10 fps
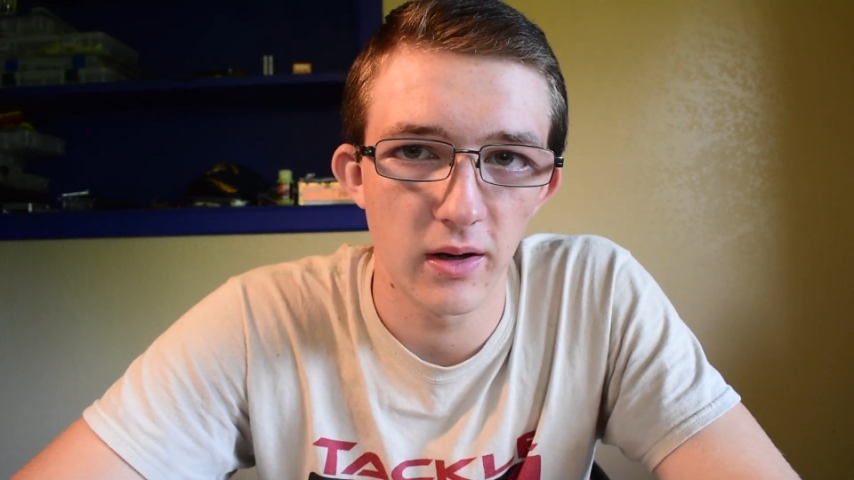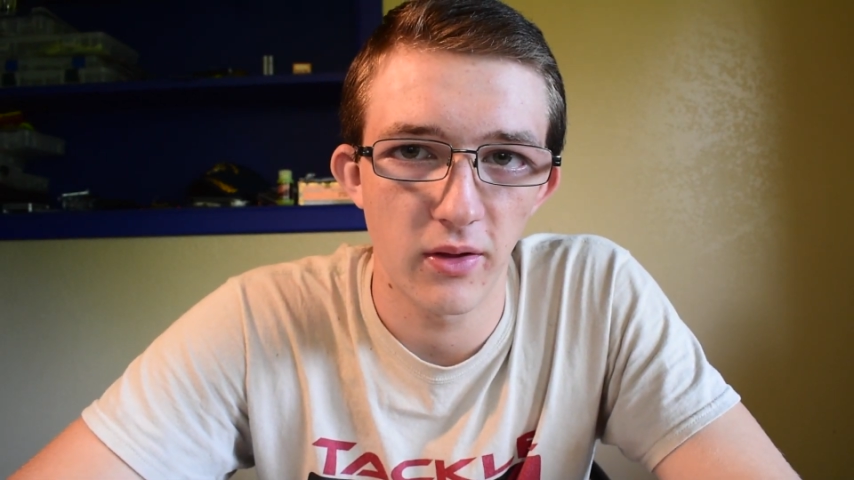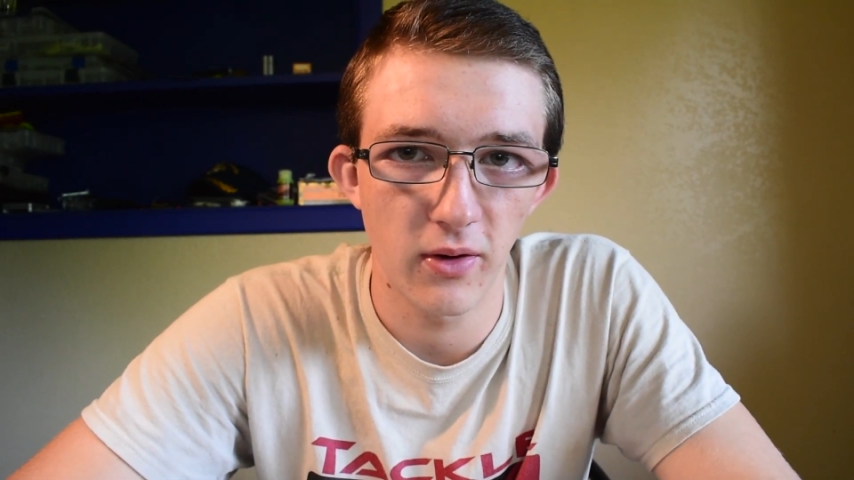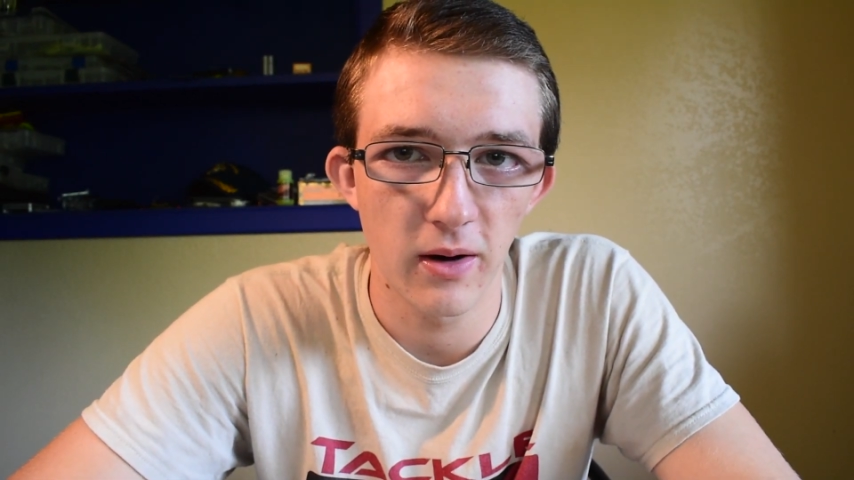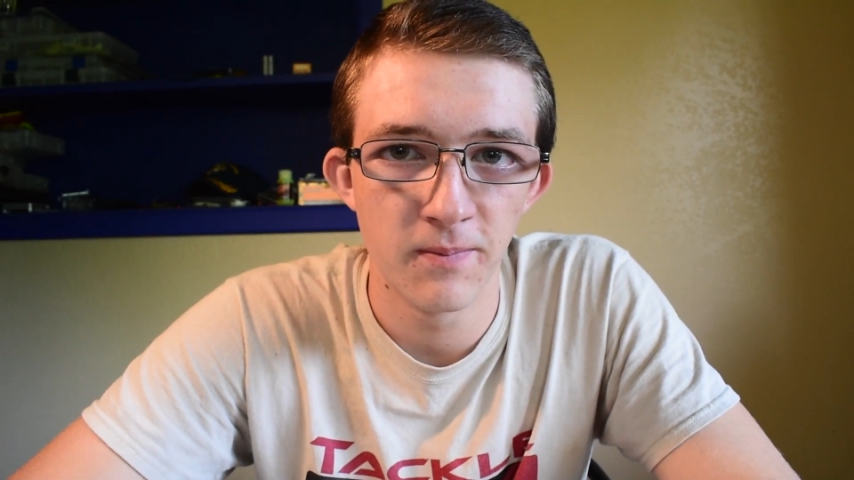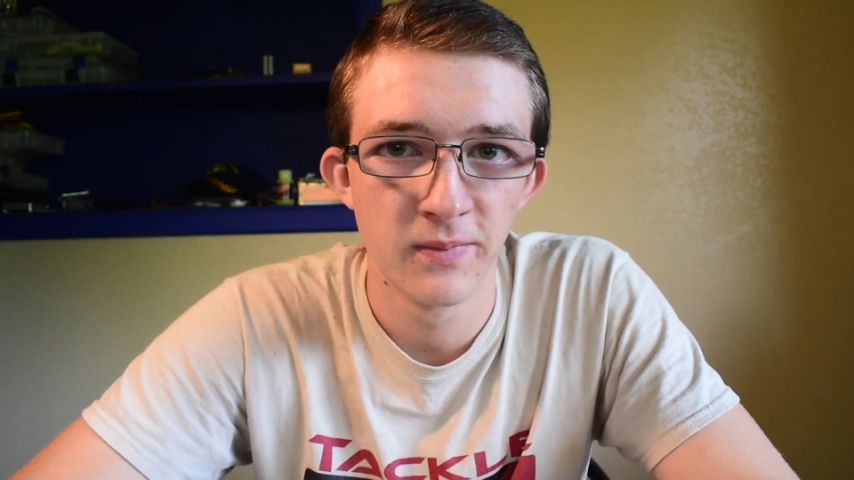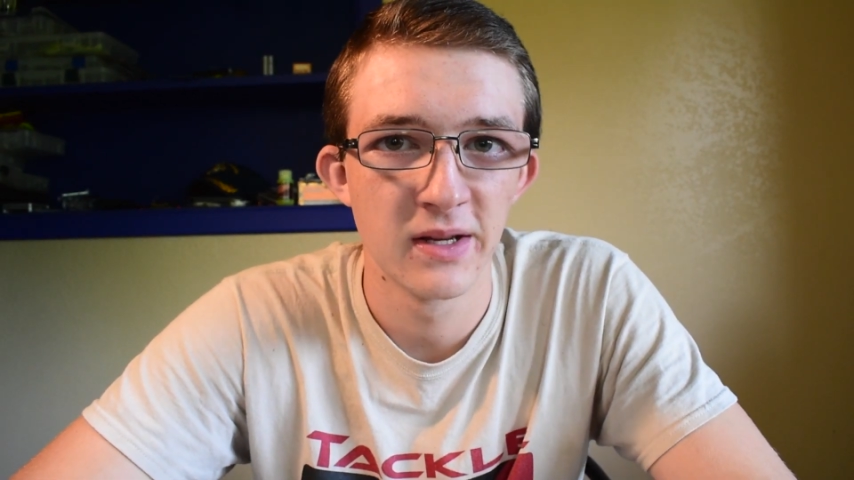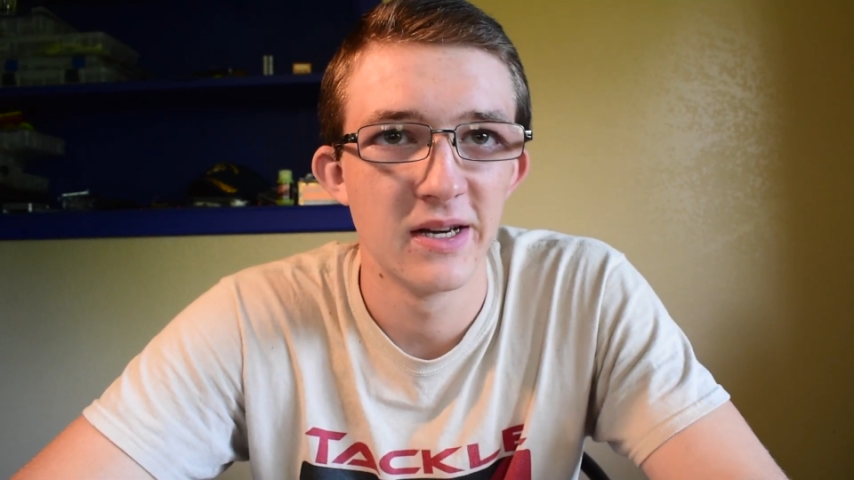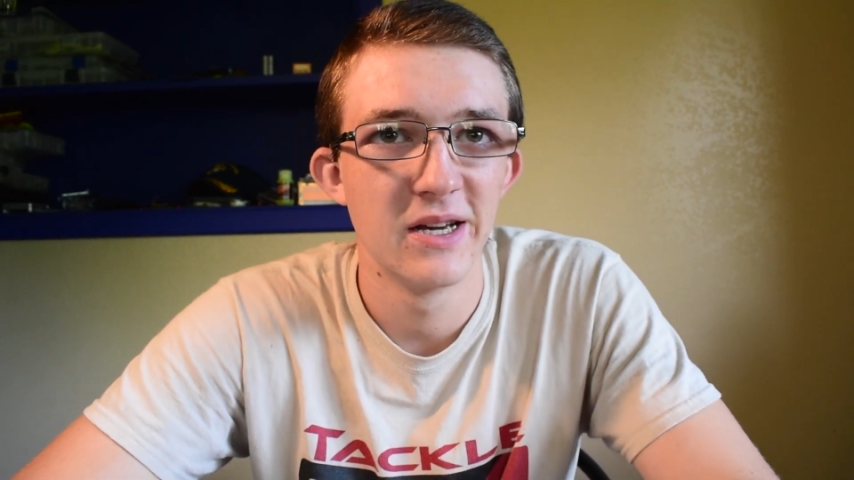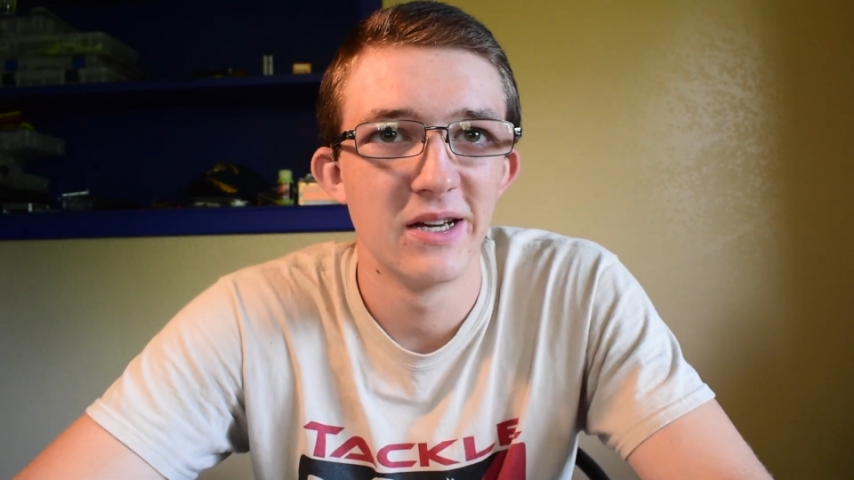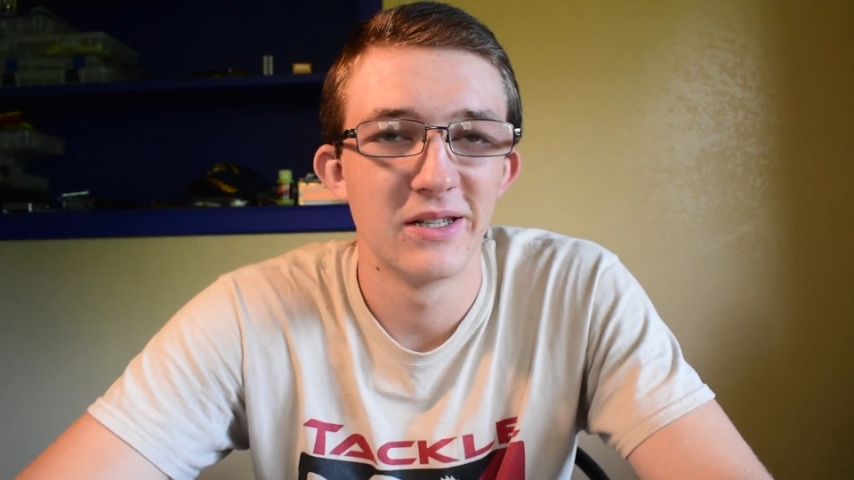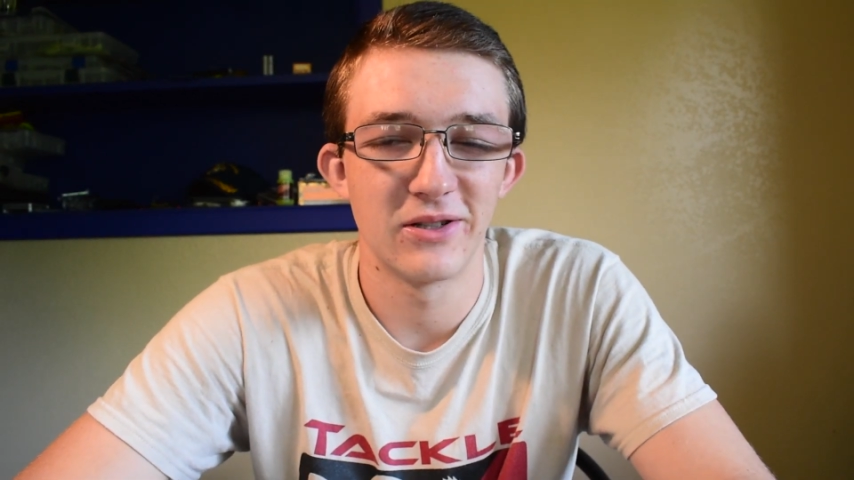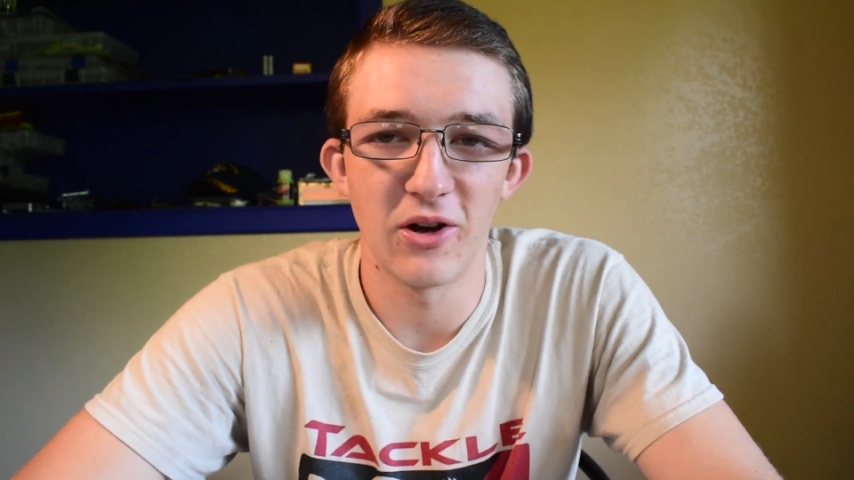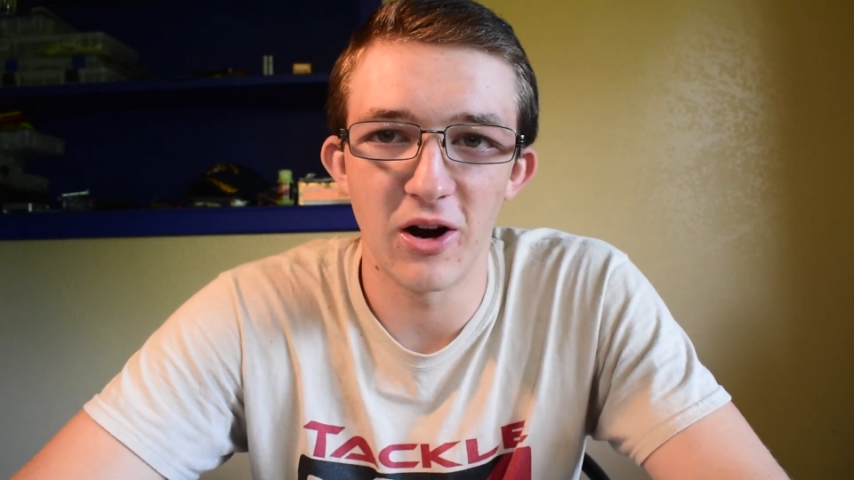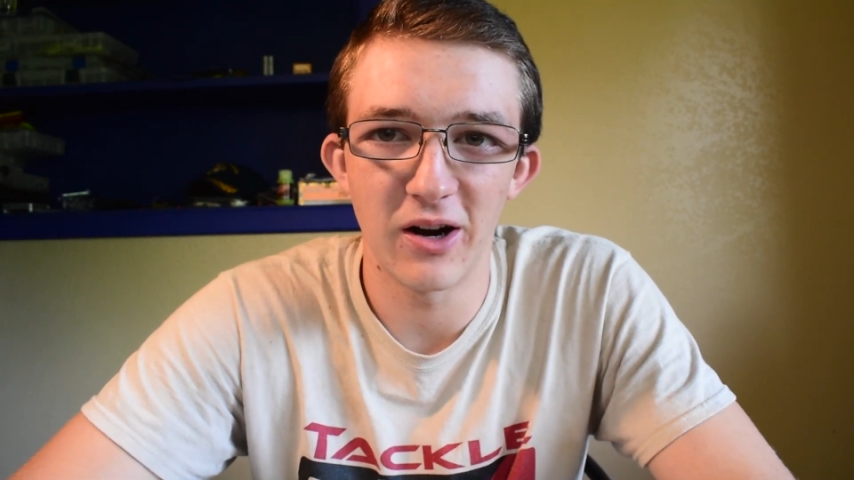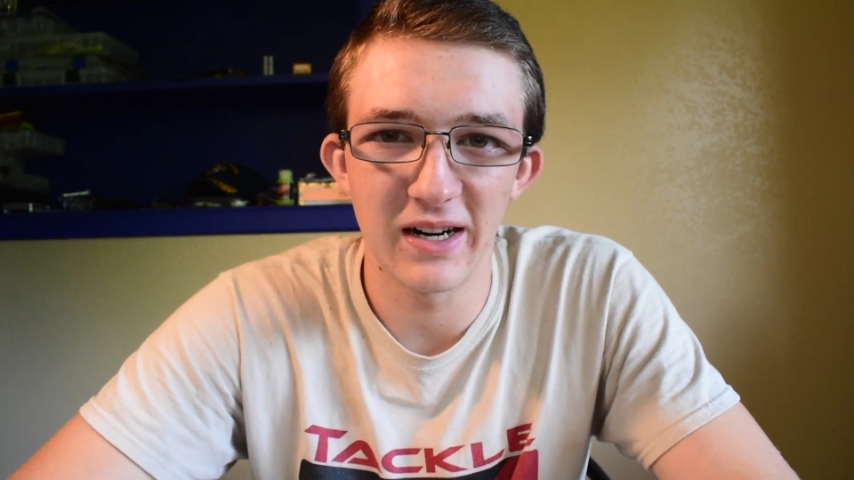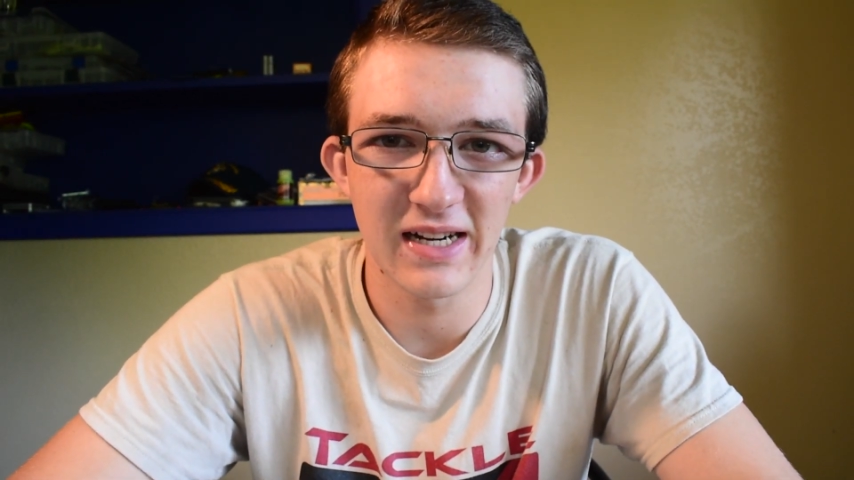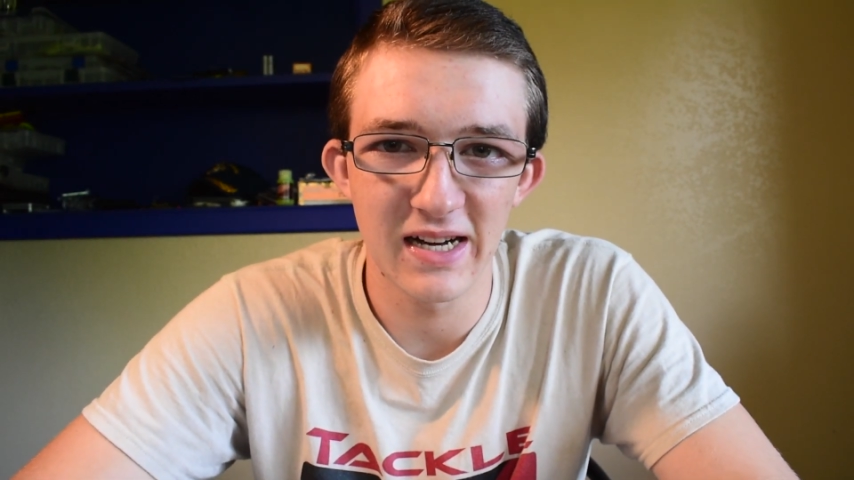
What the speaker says: to throw. So alright